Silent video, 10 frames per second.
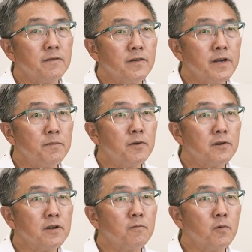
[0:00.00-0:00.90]
a very
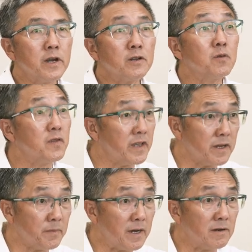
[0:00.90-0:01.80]
important way to think
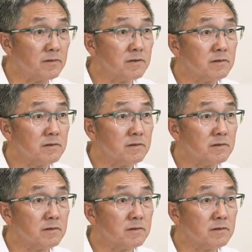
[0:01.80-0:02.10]
about